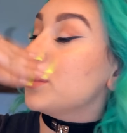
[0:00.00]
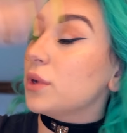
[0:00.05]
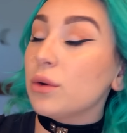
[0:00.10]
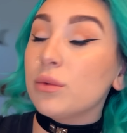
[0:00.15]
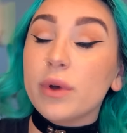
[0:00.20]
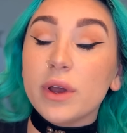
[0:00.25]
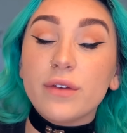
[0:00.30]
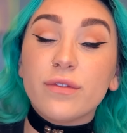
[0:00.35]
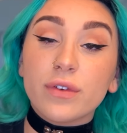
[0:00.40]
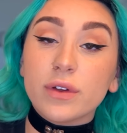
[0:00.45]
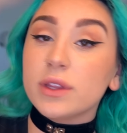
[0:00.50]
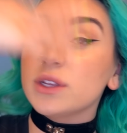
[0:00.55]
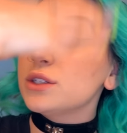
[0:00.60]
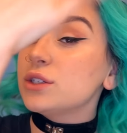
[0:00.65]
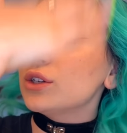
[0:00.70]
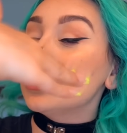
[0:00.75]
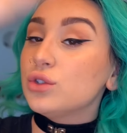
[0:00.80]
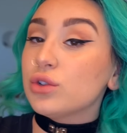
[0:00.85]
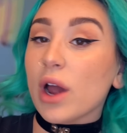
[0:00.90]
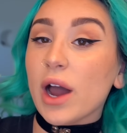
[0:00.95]
gonna wait for this
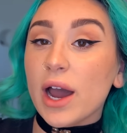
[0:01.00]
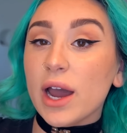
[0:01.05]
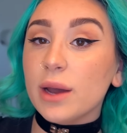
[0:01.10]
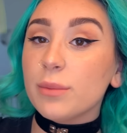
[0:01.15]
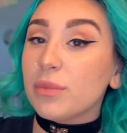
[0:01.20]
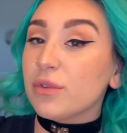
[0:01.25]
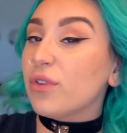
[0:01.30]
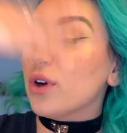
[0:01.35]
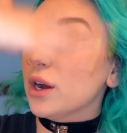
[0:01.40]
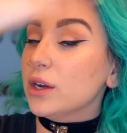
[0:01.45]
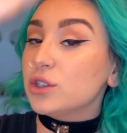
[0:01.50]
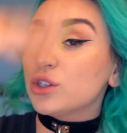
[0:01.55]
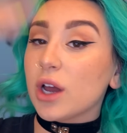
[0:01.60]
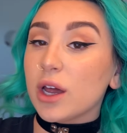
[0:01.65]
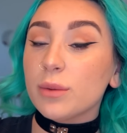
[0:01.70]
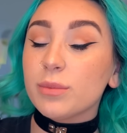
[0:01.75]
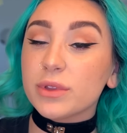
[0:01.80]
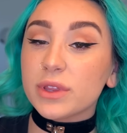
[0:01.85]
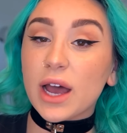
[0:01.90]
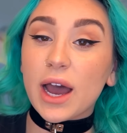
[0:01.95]
to dry before I
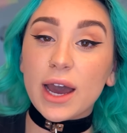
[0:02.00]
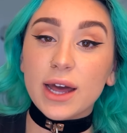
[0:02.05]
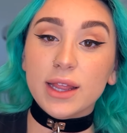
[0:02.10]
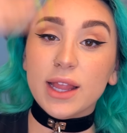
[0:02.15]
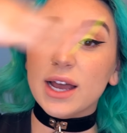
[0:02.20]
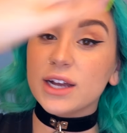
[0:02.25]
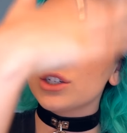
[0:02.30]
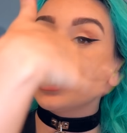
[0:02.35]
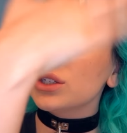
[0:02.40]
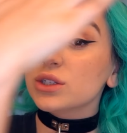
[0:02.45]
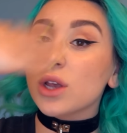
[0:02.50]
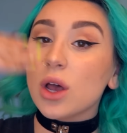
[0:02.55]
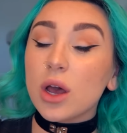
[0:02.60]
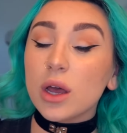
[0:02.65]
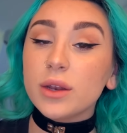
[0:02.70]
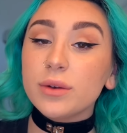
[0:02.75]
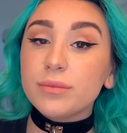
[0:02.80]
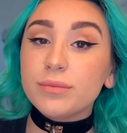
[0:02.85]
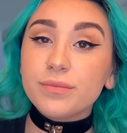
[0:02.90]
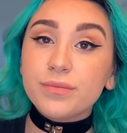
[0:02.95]
try to put the eyelashes
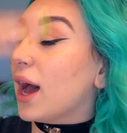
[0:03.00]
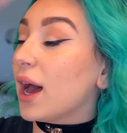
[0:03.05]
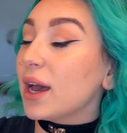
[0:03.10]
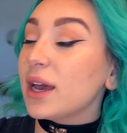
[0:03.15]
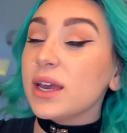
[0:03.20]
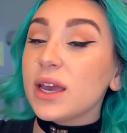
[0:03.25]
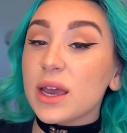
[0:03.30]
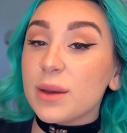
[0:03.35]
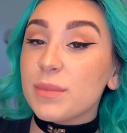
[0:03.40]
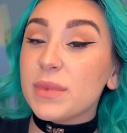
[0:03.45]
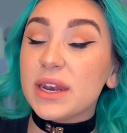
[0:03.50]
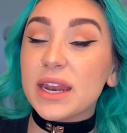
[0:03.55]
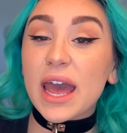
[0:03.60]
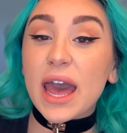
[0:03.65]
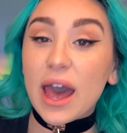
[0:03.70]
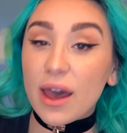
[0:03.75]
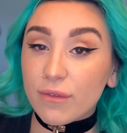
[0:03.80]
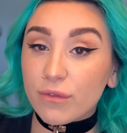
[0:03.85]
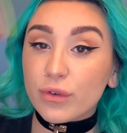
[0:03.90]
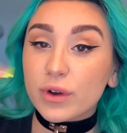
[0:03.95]
on. I am an
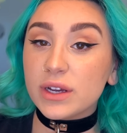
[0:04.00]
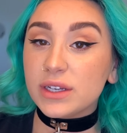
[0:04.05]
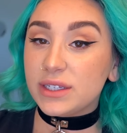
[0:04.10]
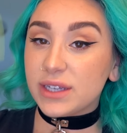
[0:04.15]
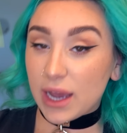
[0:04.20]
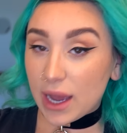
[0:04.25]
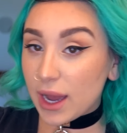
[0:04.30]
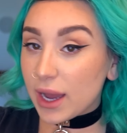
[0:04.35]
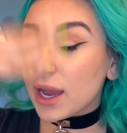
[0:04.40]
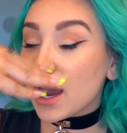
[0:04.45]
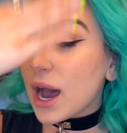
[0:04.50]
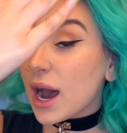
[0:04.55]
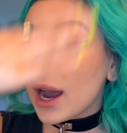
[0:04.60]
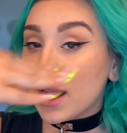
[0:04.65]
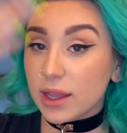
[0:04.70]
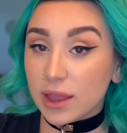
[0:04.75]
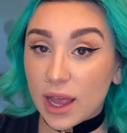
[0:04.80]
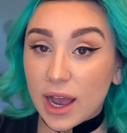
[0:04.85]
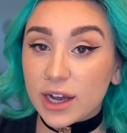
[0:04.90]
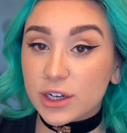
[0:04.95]
everyday
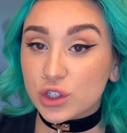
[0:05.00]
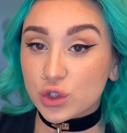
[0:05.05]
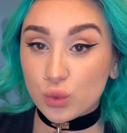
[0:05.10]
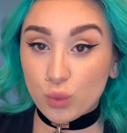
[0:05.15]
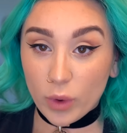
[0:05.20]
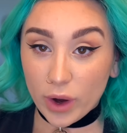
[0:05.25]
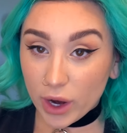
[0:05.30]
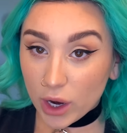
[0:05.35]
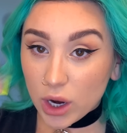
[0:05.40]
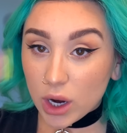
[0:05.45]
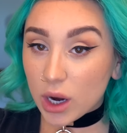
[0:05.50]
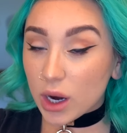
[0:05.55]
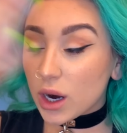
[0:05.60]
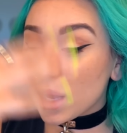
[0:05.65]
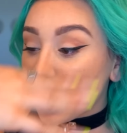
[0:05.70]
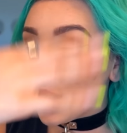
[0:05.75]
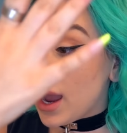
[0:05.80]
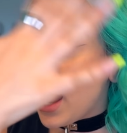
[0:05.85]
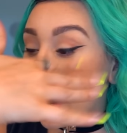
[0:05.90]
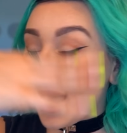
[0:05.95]
eyelash
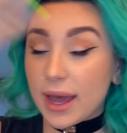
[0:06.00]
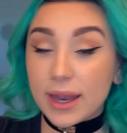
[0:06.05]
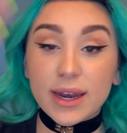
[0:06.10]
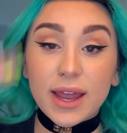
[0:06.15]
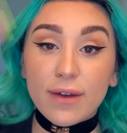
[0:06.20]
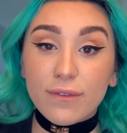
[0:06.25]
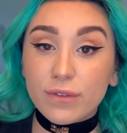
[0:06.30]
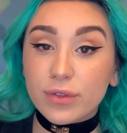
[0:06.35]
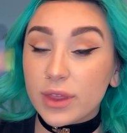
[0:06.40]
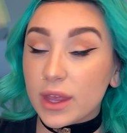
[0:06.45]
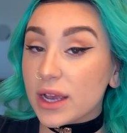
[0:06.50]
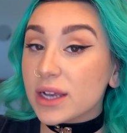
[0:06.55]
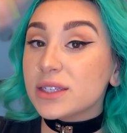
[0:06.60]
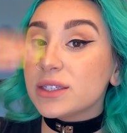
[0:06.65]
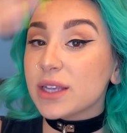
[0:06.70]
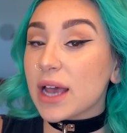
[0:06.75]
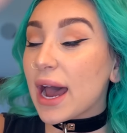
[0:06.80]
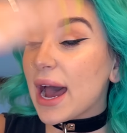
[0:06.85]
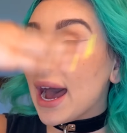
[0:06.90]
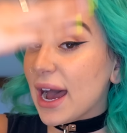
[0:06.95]
wearer. And if
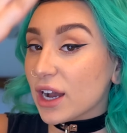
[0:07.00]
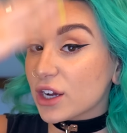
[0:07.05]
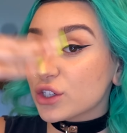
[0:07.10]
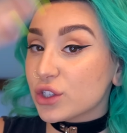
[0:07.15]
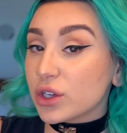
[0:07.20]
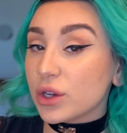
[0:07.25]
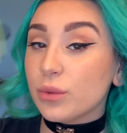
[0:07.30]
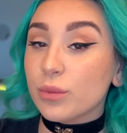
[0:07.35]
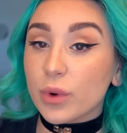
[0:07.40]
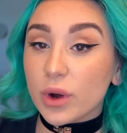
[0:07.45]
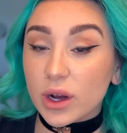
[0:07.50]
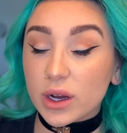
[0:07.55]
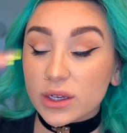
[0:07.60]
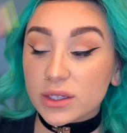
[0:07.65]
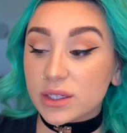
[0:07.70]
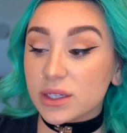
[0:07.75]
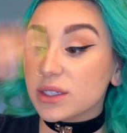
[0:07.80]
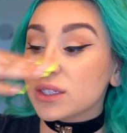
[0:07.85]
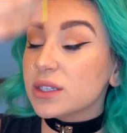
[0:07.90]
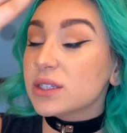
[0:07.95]
this actually
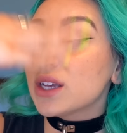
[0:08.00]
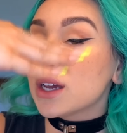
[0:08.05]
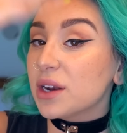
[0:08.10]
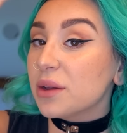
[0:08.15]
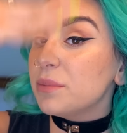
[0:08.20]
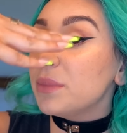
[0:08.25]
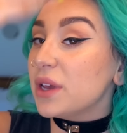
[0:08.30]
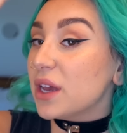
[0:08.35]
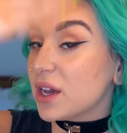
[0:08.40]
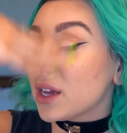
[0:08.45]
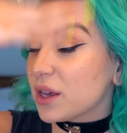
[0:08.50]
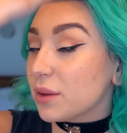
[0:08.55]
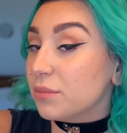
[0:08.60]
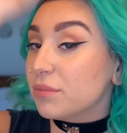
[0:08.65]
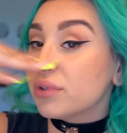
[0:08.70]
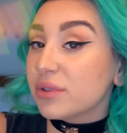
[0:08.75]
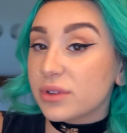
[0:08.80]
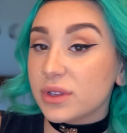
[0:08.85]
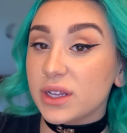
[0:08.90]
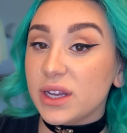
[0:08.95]
works, this is gonna be a
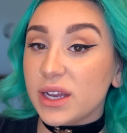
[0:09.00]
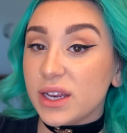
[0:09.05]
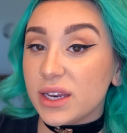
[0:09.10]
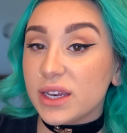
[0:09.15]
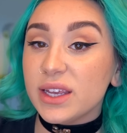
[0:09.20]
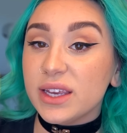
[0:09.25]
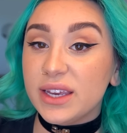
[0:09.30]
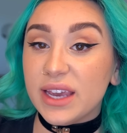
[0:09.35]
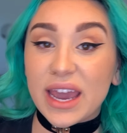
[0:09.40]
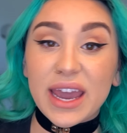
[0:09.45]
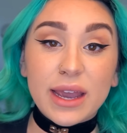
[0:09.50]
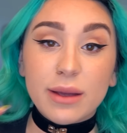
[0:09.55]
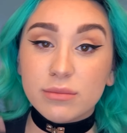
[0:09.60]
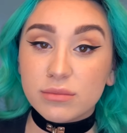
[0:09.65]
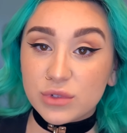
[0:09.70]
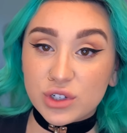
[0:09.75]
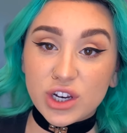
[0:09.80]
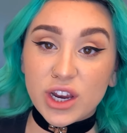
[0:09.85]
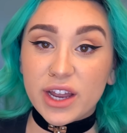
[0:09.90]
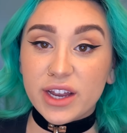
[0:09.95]
complete
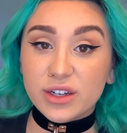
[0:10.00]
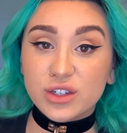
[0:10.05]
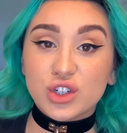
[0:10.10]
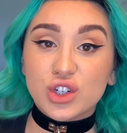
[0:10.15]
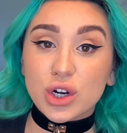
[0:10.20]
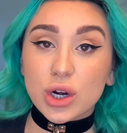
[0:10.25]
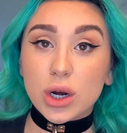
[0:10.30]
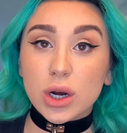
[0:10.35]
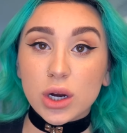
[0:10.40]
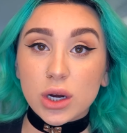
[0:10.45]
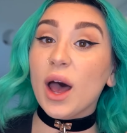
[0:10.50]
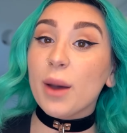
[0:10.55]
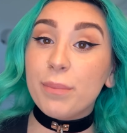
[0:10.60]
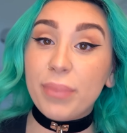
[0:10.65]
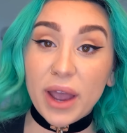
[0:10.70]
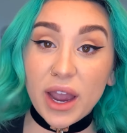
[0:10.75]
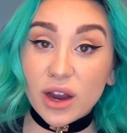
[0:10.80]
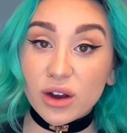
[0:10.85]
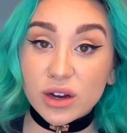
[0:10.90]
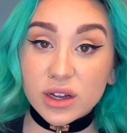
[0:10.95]
game changer.
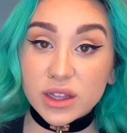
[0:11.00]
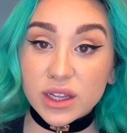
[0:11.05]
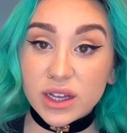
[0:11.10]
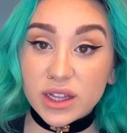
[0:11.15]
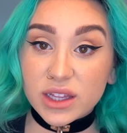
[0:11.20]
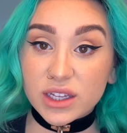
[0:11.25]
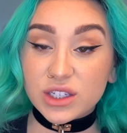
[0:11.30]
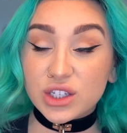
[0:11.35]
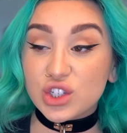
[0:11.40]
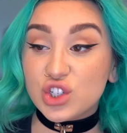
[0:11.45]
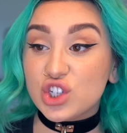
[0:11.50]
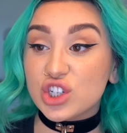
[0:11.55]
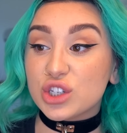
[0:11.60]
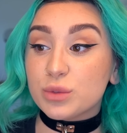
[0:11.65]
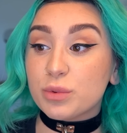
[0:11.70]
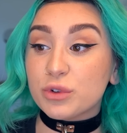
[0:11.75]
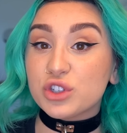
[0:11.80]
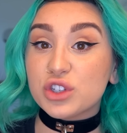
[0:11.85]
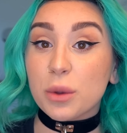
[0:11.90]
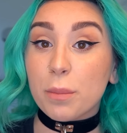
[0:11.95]
Apparently, this is just
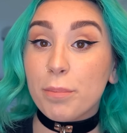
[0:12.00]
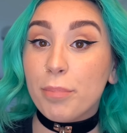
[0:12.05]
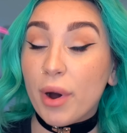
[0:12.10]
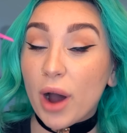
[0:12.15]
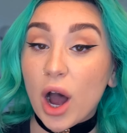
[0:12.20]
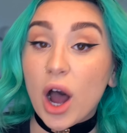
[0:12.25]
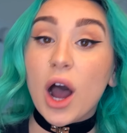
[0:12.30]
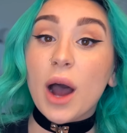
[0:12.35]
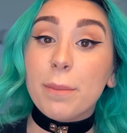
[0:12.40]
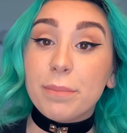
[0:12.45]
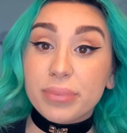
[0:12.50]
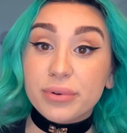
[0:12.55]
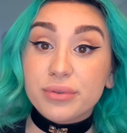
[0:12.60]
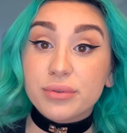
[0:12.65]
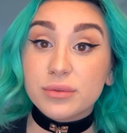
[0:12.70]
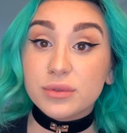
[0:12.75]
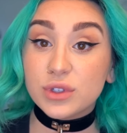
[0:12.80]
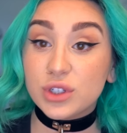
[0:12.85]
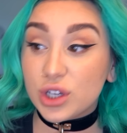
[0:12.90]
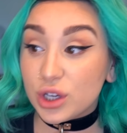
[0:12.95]
supposed to pop
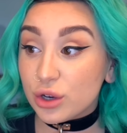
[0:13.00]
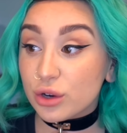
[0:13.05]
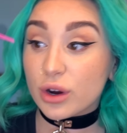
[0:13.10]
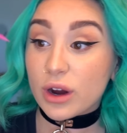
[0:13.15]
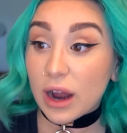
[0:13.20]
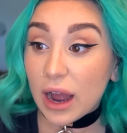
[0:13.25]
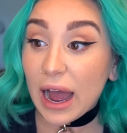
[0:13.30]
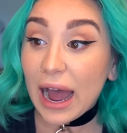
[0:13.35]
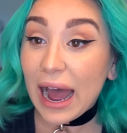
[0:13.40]
to your